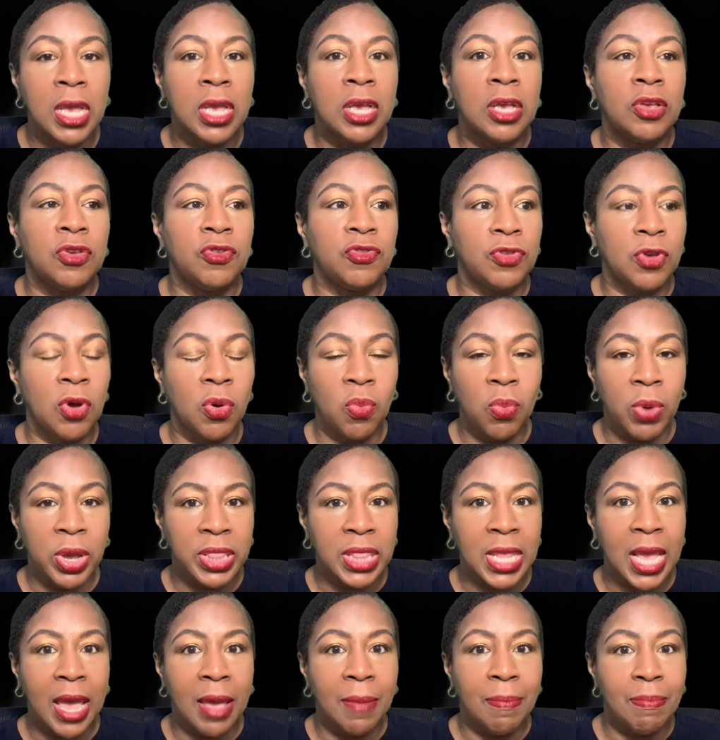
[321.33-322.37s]
So, what
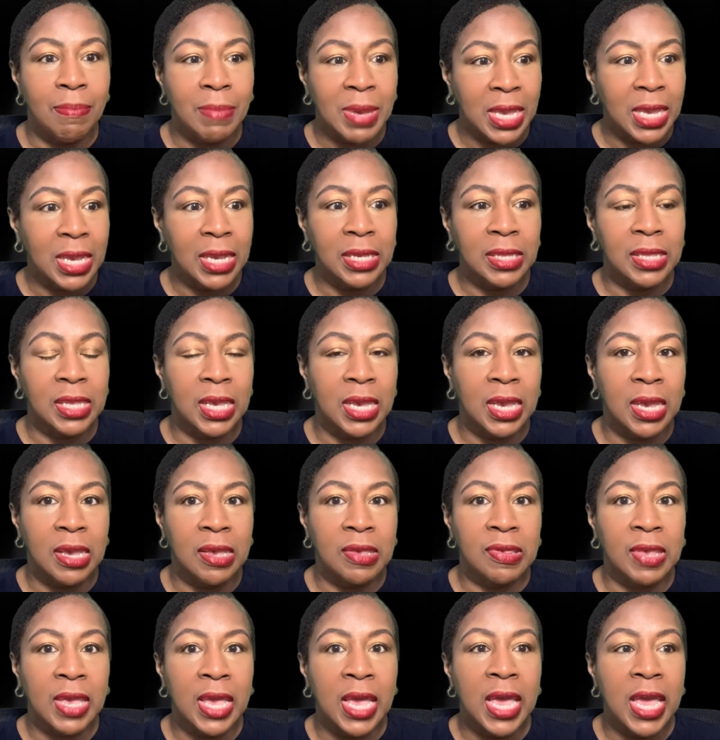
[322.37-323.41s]
that means is
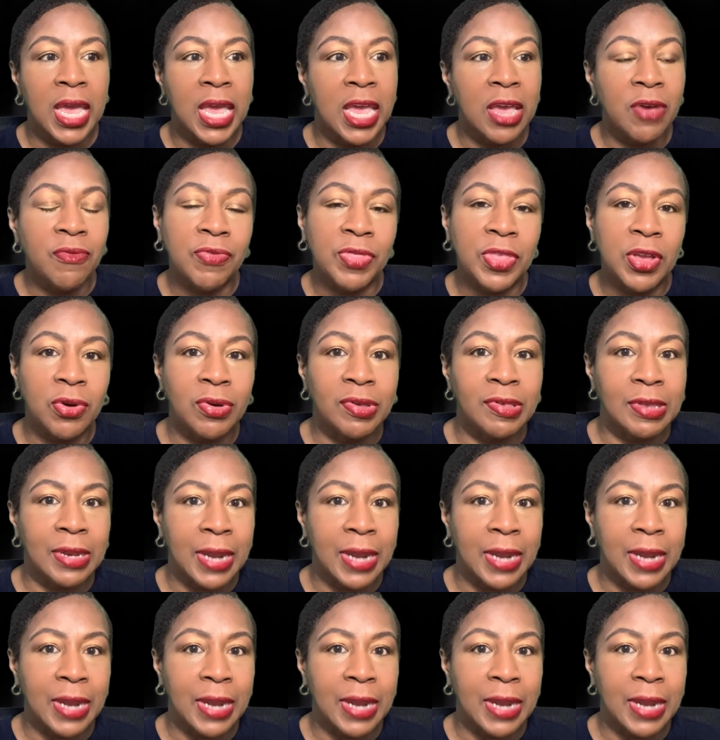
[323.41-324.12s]
if there is an